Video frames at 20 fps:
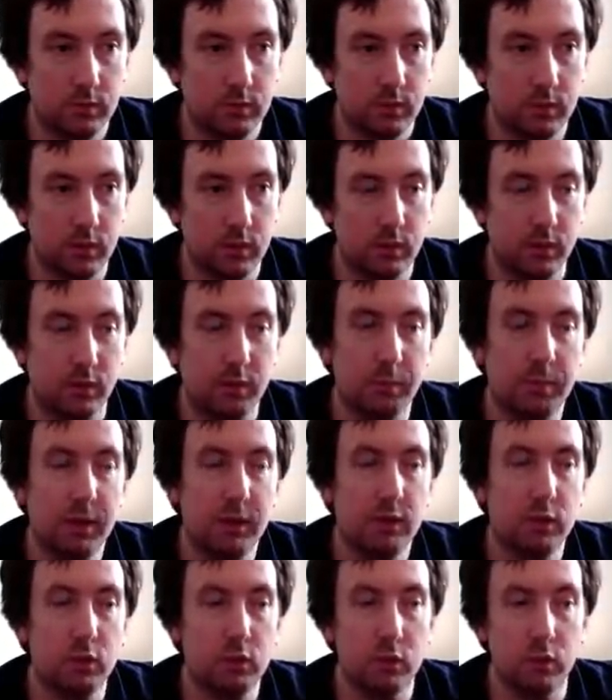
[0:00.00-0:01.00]
And
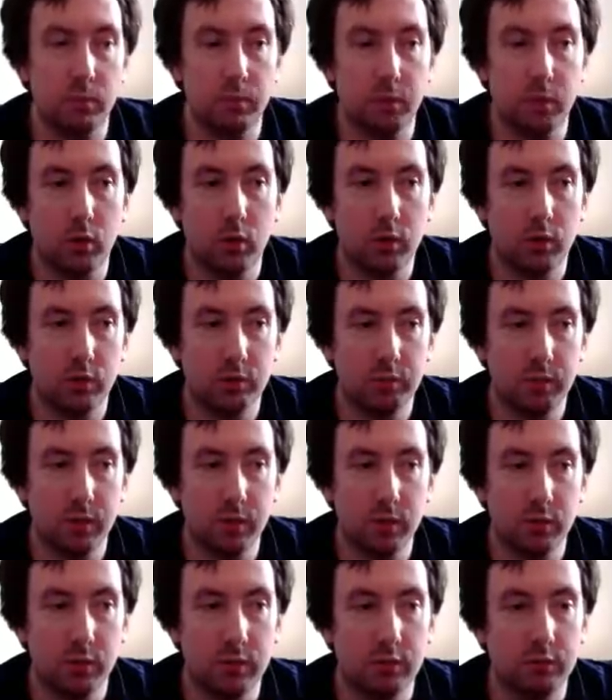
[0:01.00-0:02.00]
depending on the boss, I mean there's
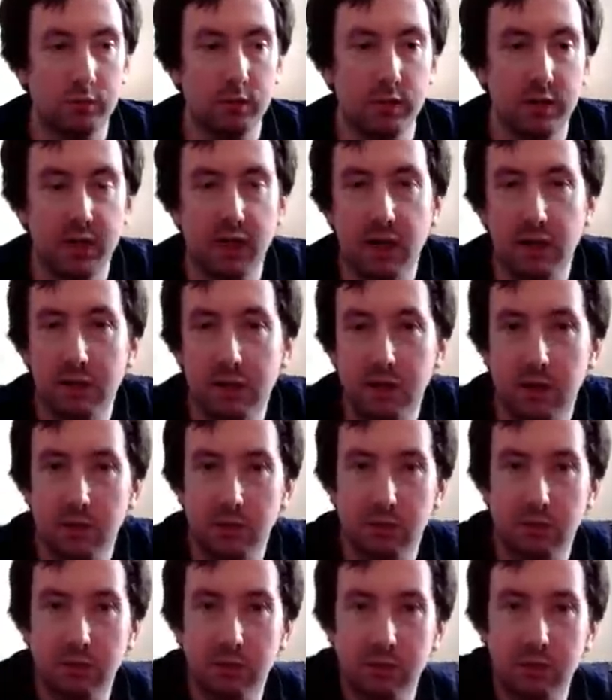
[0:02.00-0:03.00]
different tactics for
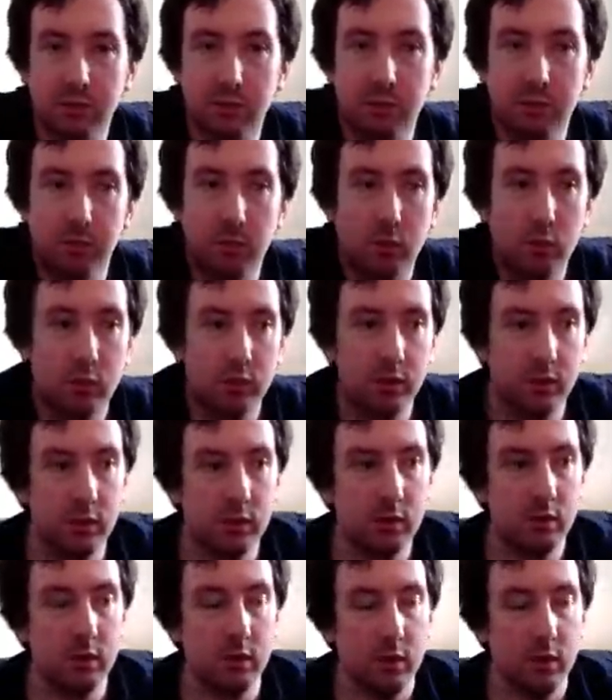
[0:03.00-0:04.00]
different bosses.